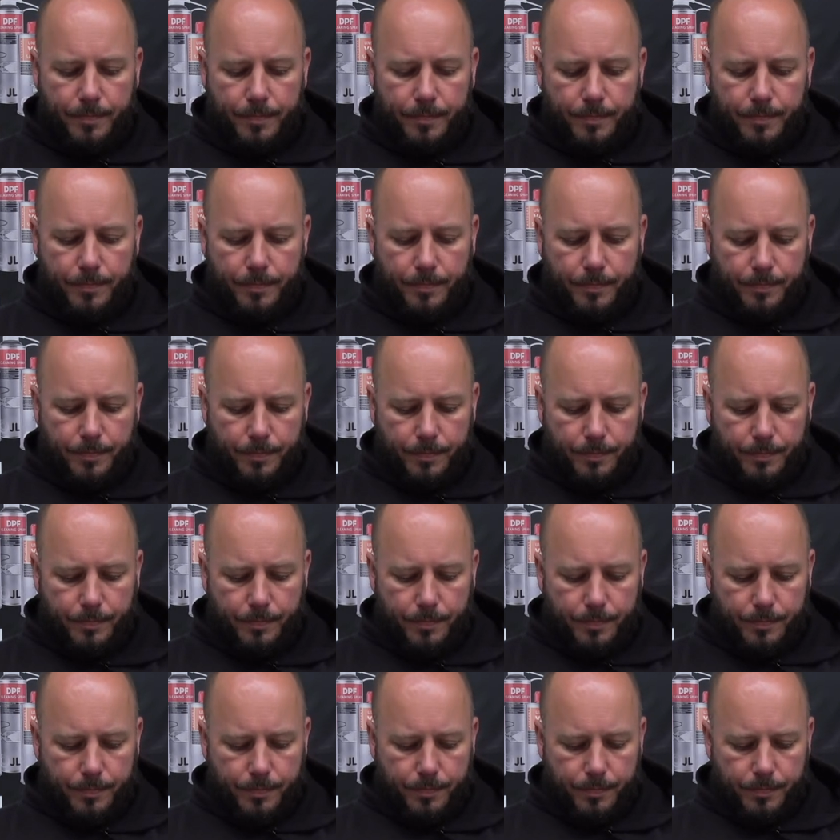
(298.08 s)

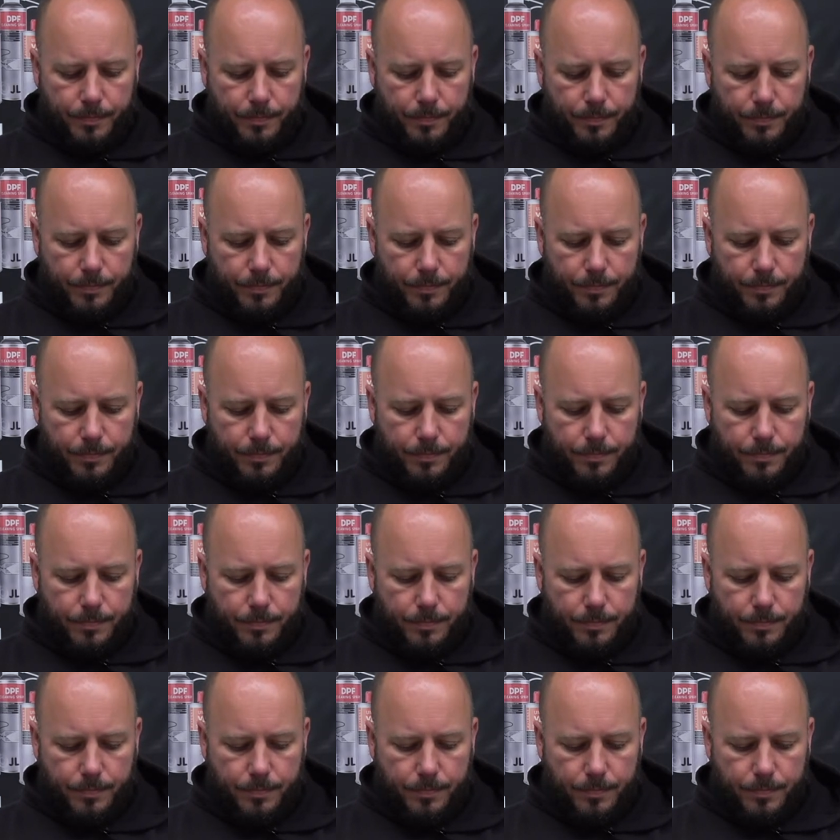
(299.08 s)

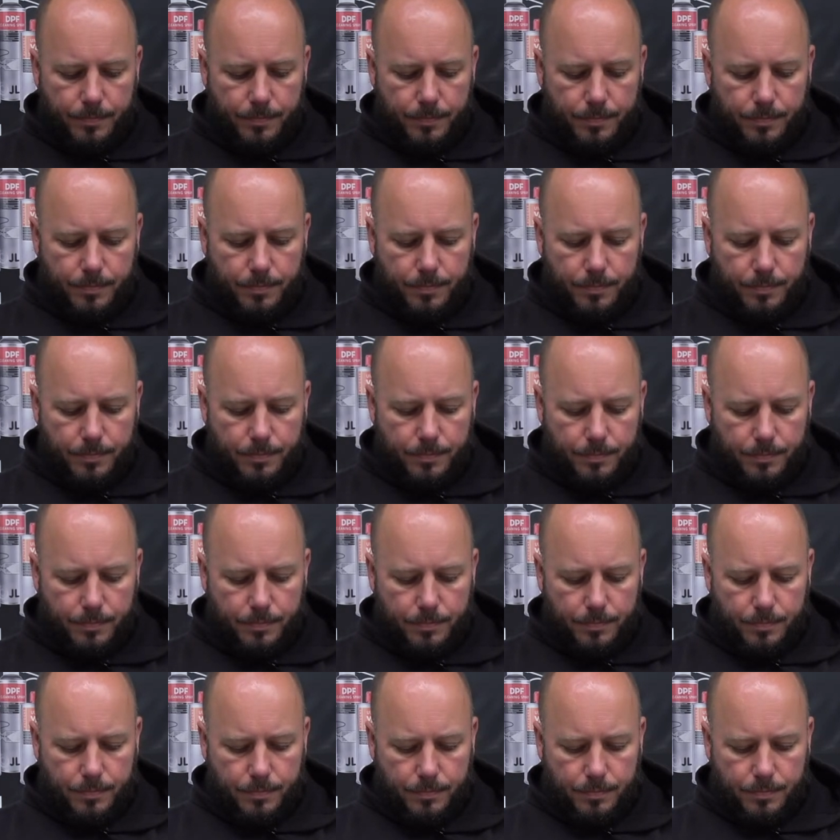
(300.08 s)

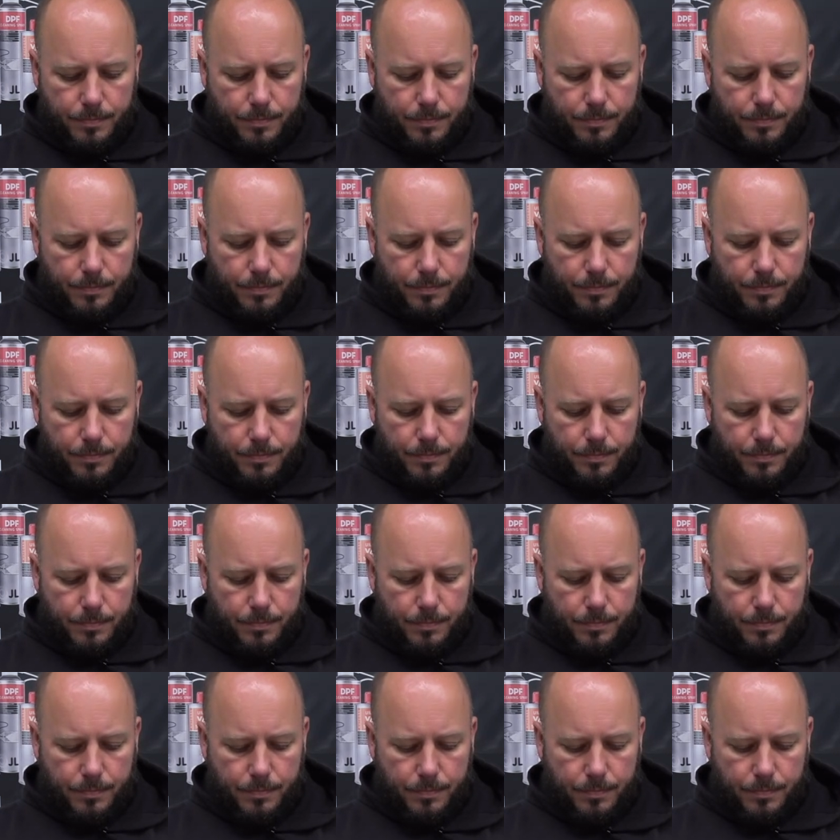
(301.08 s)
No one is speaking in this clip.